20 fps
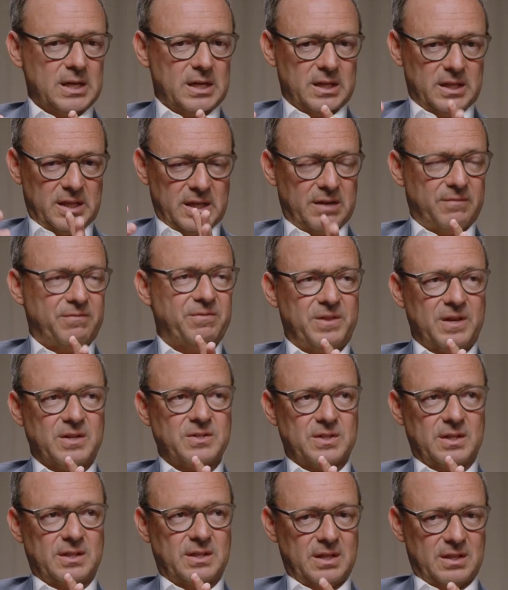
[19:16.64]
they have
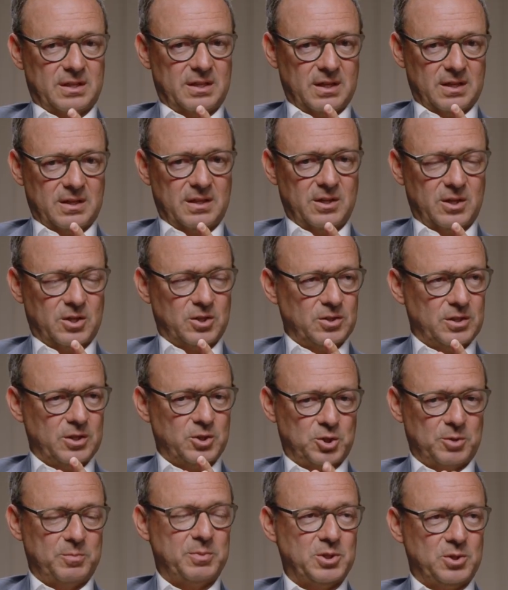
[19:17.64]
things that they think they
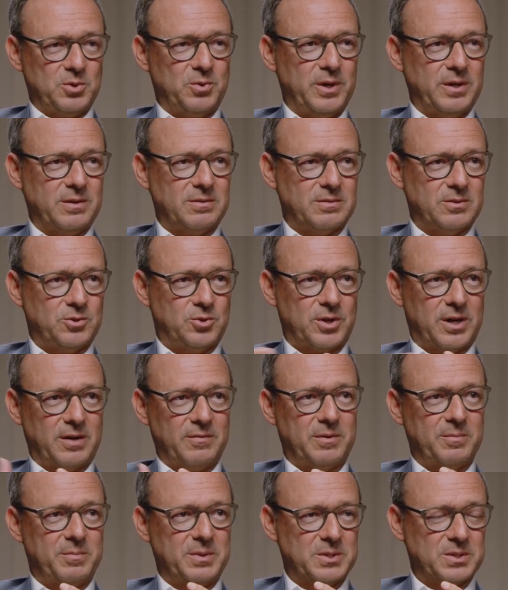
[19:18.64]
should be doing to
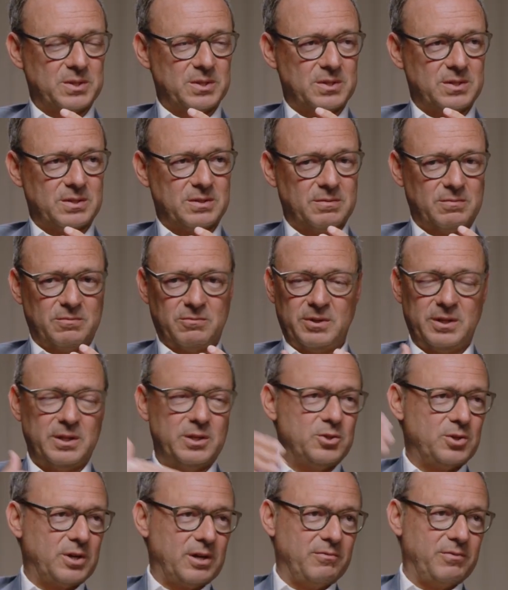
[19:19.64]
drive the business, to
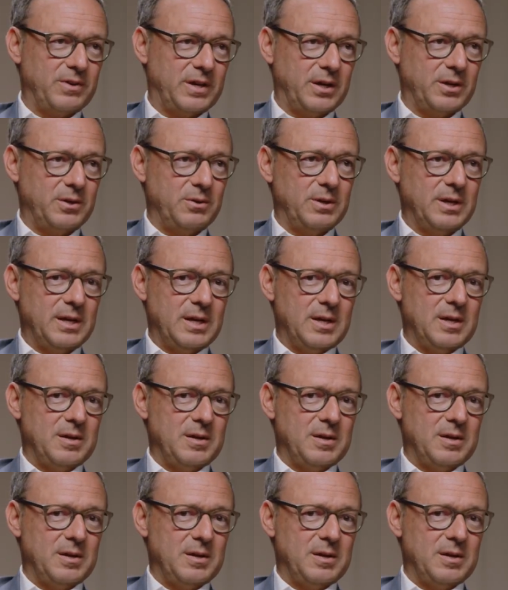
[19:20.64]
really drive value,